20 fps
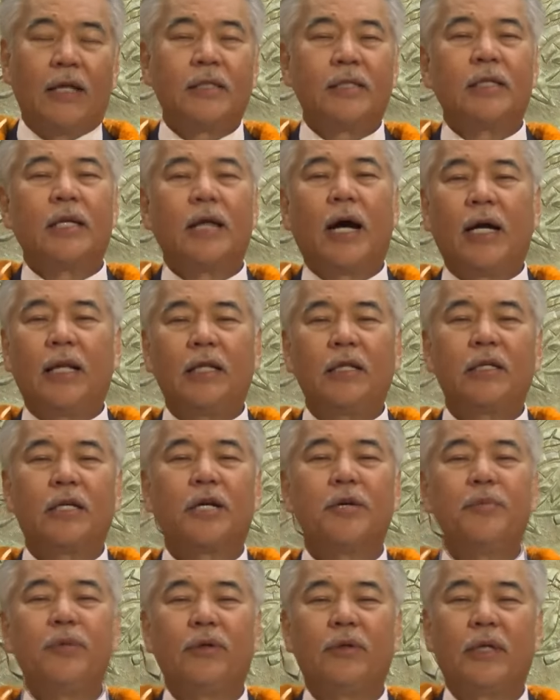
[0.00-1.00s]
As an
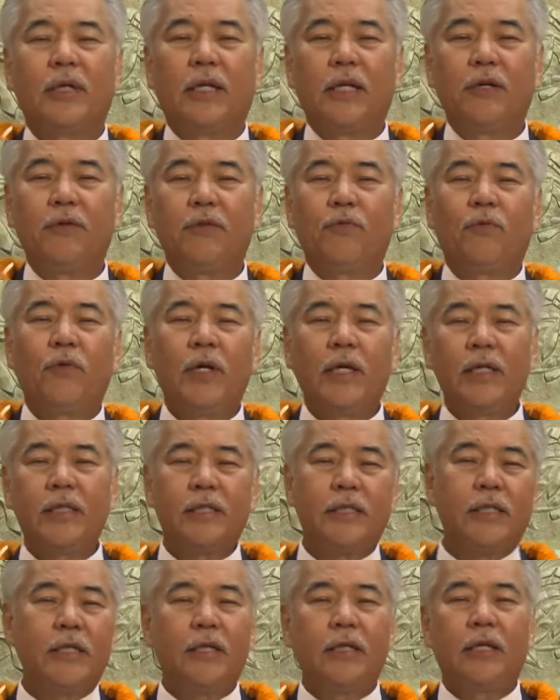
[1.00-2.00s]
island community, we
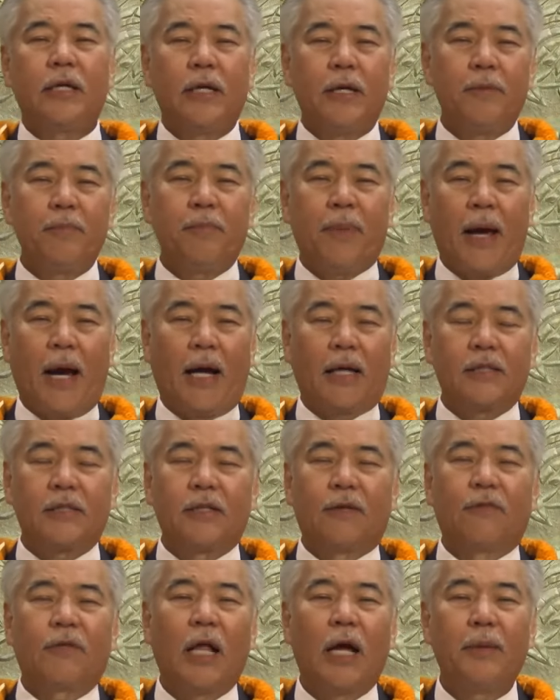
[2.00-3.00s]
see the
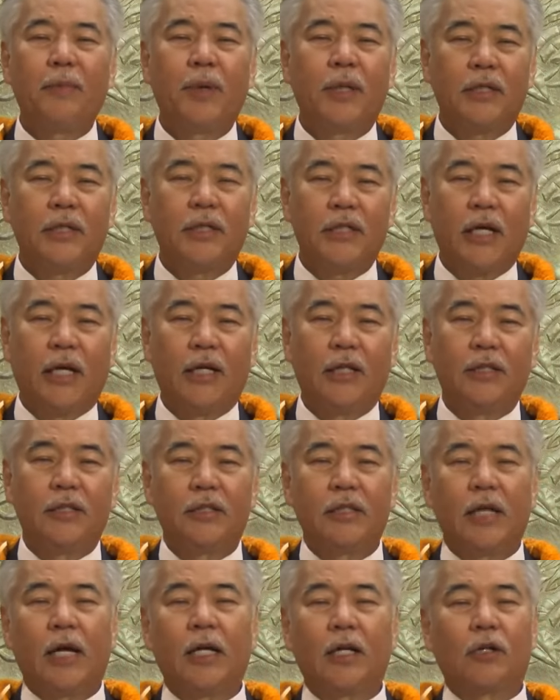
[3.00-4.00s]
impacts of climate
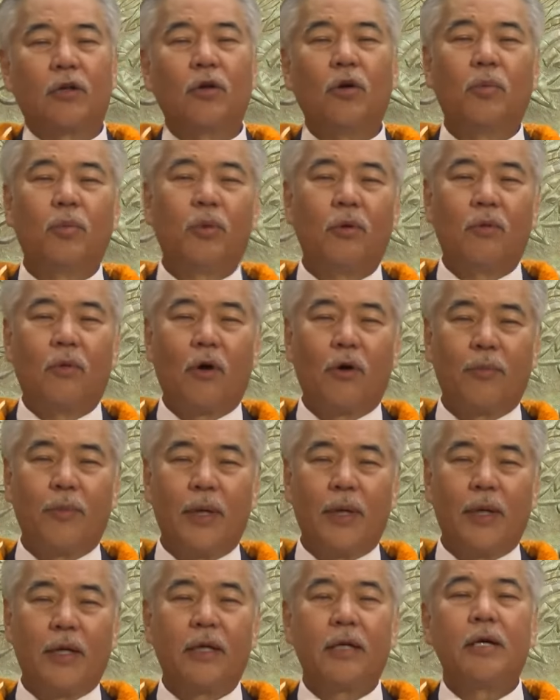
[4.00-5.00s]
change and global
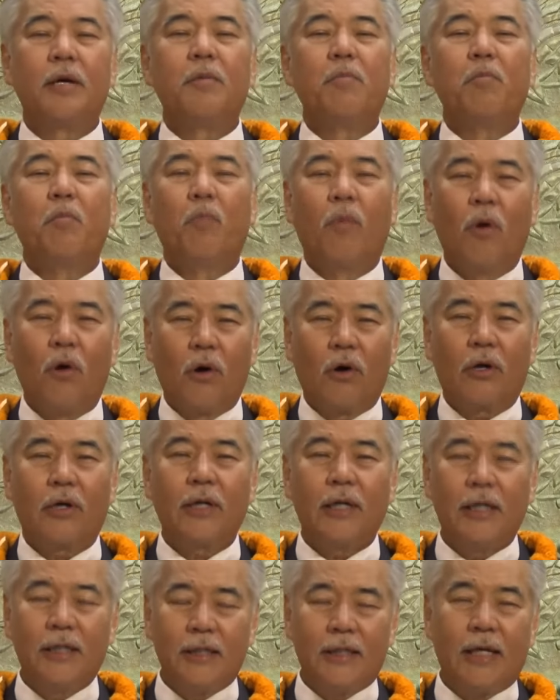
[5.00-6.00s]
warming
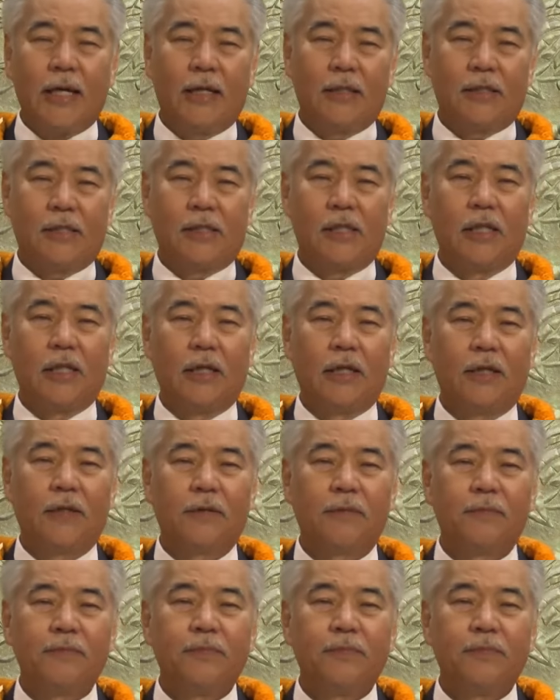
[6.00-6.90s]
more intensely.